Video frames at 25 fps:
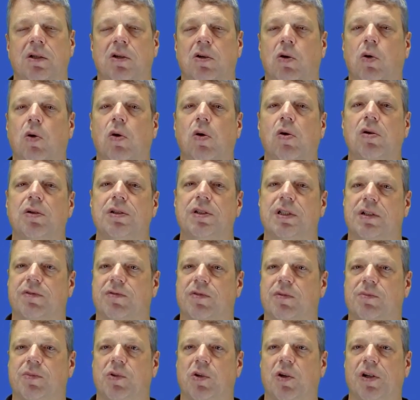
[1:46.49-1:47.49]
or
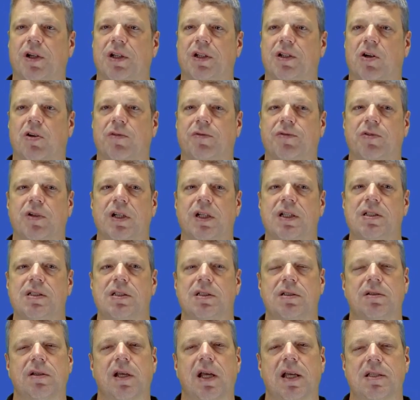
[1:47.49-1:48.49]
different product
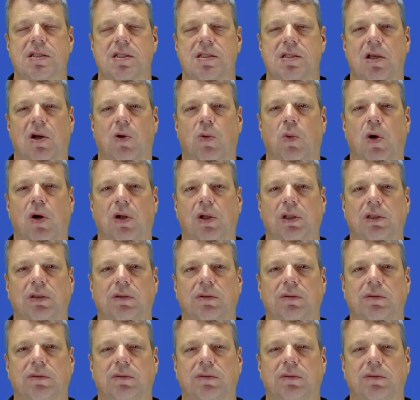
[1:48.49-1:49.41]
offerings, and so on.